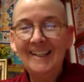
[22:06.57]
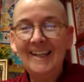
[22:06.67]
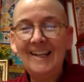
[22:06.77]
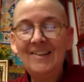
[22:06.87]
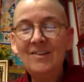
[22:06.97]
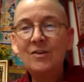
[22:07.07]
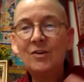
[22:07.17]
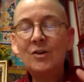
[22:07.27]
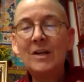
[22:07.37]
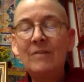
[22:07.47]
And they're
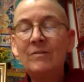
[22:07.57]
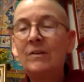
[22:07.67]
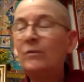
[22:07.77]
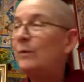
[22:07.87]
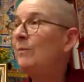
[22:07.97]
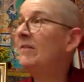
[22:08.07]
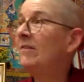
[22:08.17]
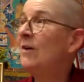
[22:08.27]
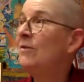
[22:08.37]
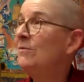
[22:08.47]
good ethics for
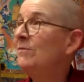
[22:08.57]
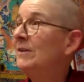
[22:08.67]
oneself.